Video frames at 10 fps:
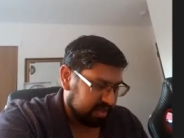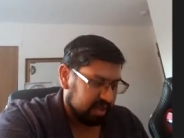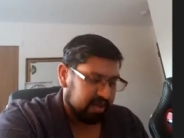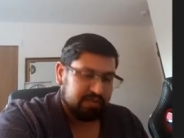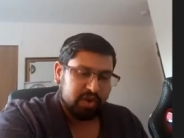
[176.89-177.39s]

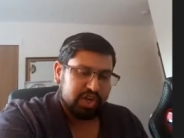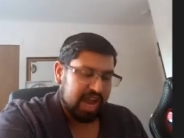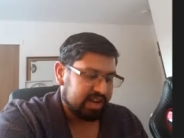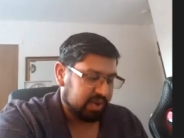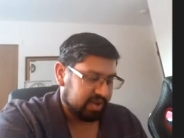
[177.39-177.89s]
a
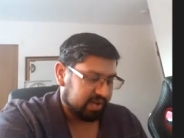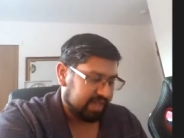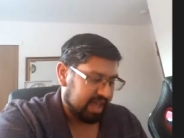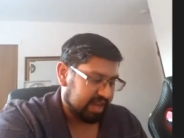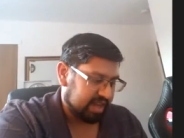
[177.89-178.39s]
foreshadowing of
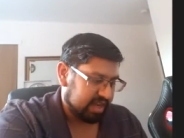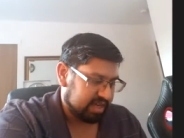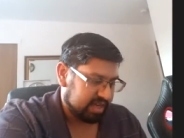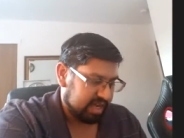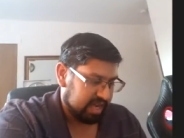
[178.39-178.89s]
that
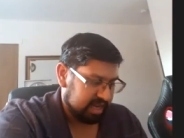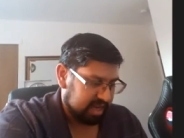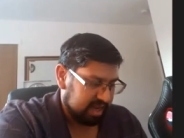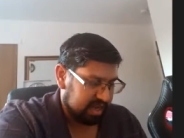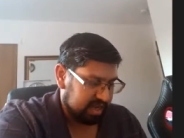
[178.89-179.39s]
is seen
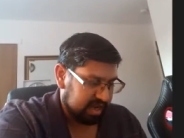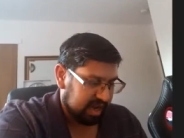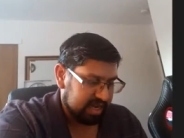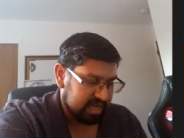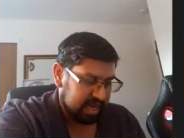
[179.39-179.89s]
in
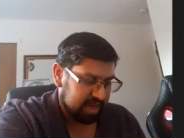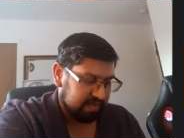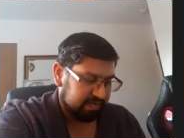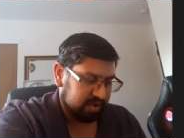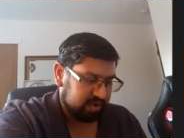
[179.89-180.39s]

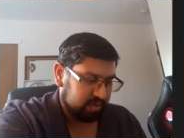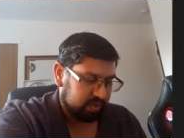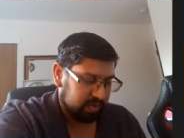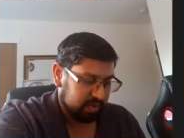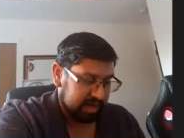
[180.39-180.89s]
Isaiah verse
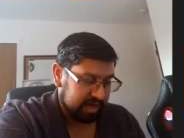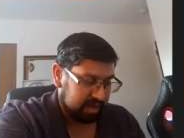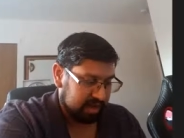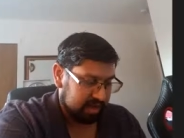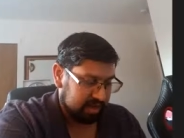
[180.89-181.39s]
one,
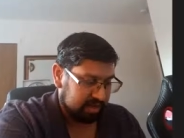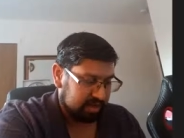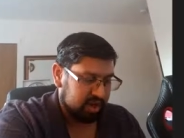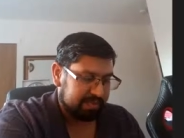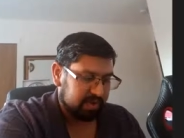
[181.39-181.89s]
uh,
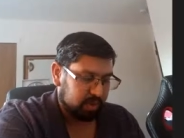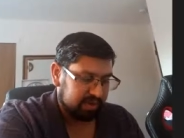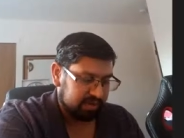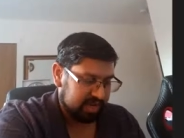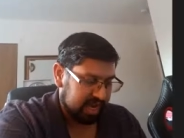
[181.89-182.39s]
chapter
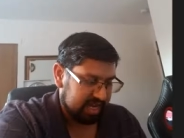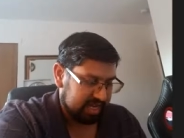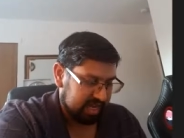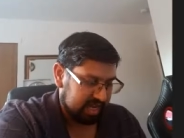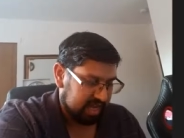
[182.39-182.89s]
one, verse
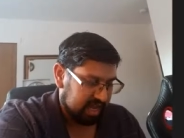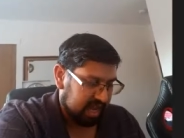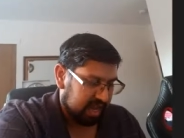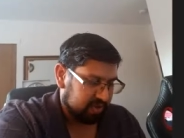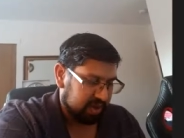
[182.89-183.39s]
18,
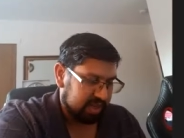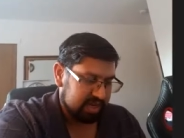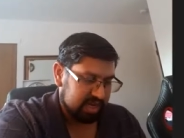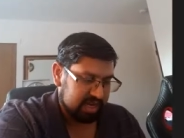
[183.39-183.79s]
as well as in